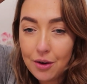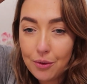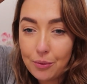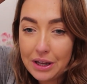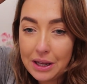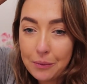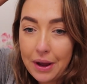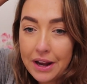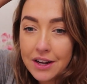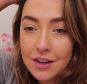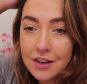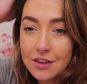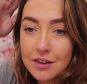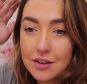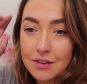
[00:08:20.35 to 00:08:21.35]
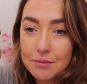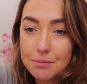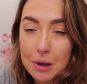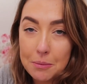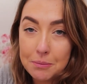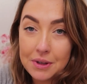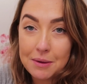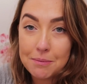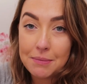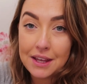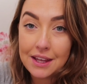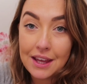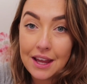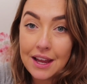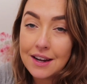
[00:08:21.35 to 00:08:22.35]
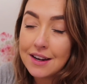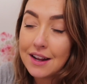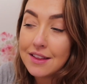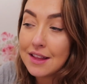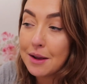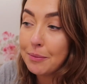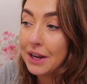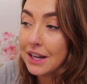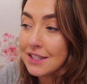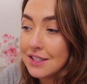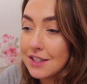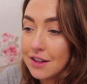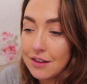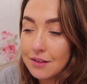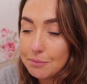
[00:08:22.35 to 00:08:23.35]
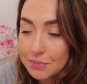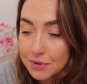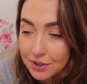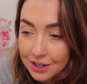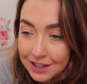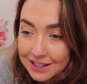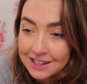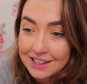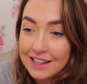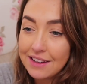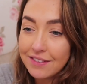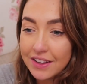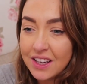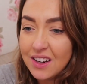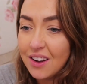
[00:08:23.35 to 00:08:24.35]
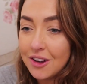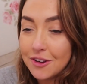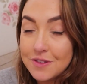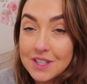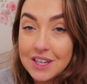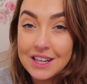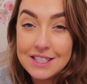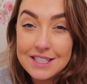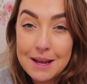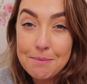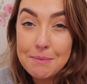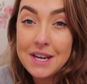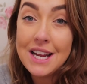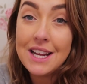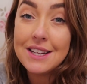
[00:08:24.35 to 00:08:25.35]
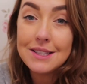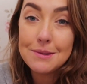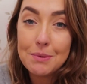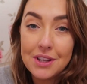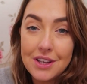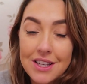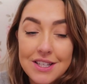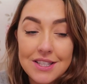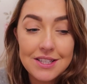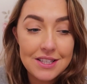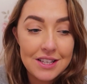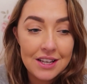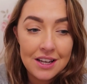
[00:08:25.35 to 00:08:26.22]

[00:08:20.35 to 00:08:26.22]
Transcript: We went pumpkin picking and then we ended up leaving after like 10 minutes because